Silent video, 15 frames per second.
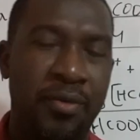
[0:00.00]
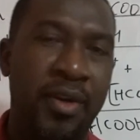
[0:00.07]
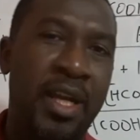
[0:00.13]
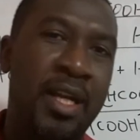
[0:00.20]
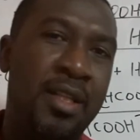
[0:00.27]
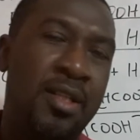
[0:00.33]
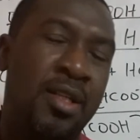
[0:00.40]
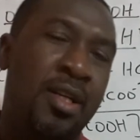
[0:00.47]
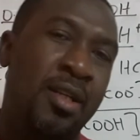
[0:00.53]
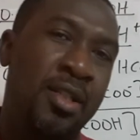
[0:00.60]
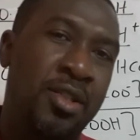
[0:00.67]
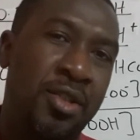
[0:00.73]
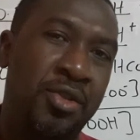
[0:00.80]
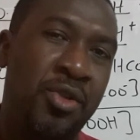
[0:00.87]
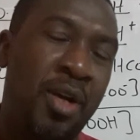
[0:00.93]
forget
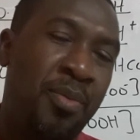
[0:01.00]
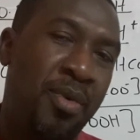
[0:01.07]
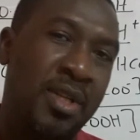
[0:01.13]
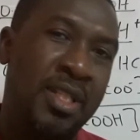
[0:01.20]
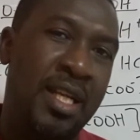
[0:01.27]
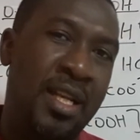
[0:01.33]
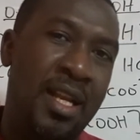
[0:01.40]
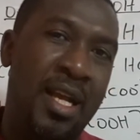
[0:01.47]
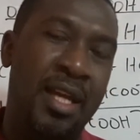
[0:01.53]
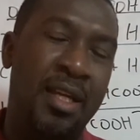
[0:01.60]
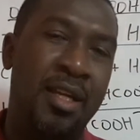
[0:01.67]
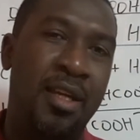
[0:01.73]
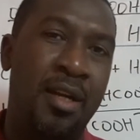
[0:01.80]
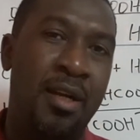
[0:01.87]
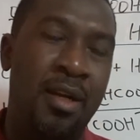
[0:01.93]
to drop us a like
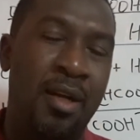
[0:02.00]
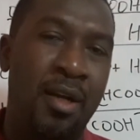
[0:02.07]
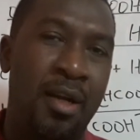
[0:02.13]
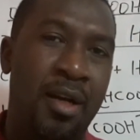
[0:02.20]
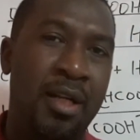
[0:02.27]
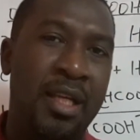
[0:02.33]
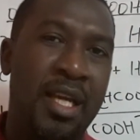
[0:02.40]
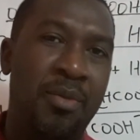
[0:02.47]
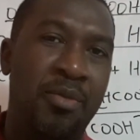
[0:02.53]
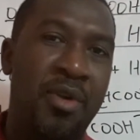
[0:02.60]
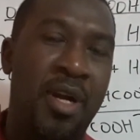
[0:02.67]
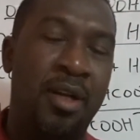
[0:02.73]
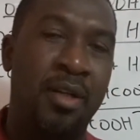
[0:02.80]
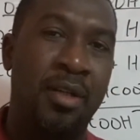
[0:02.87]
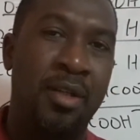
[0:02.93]
here on
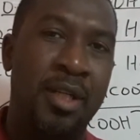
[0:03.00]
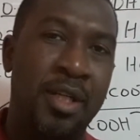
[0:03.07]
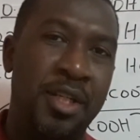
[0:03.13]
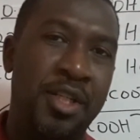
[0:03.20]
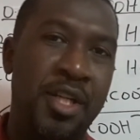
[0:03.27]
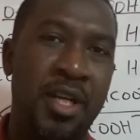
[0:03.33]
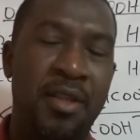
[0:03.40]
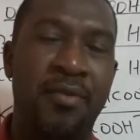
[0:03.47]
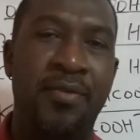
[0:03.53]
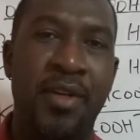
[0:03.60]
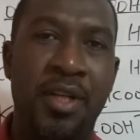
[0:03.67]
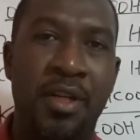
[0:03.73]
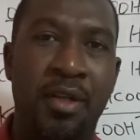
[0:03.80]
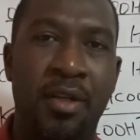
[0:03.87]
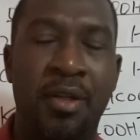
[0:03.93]
Chemcracker, share the
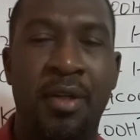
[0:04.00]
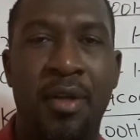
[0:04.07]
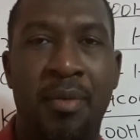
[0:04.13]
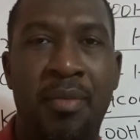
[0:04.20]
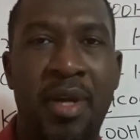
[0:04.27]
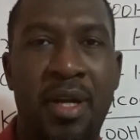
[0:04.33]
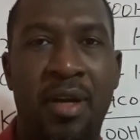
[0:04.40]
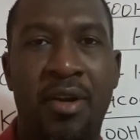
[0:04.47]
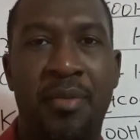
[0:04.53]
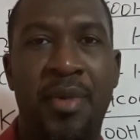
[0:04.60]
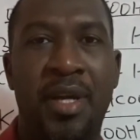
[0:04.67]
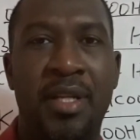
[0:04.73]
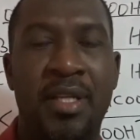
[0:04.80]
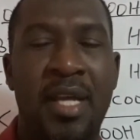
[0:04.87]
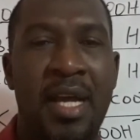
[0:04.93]
video, make a
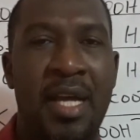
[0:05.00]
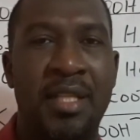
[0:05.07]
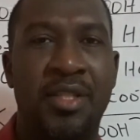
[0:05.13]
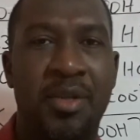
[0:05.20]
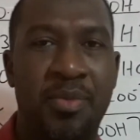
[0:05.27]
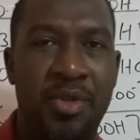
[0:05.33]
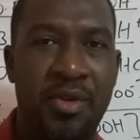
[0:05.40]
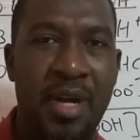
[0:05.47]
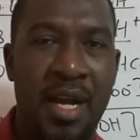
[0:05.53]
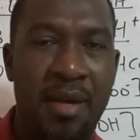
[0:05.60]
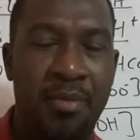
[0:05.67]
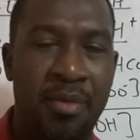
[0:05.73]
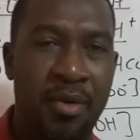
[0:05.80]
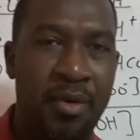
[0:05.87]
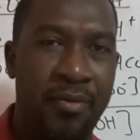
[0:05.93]
comment, and subscribe
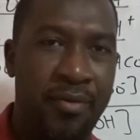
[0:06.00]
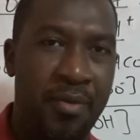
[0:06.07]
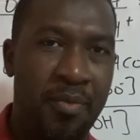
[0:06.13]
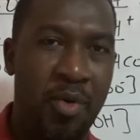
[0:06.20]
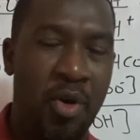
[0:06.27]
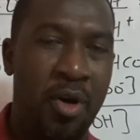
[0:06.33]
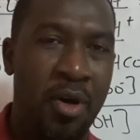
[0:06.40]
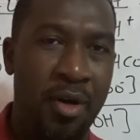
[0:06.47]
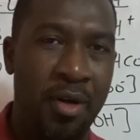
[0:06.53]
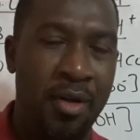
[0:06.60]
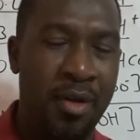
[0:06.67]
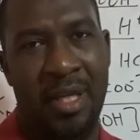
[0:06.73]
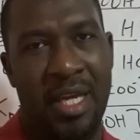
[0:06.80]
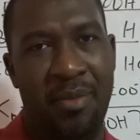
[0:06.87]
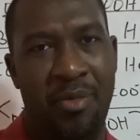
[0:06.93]
for more
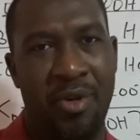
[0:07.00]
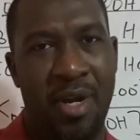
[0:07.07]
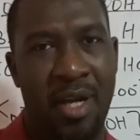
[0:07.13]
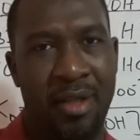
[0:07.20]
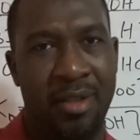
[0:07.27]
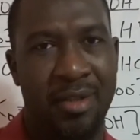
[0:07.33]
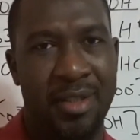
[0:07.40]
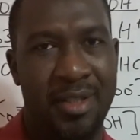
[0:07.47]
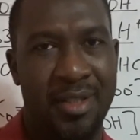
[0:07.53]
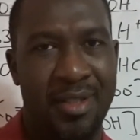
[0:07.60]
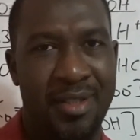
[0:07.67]
Chemcrackers.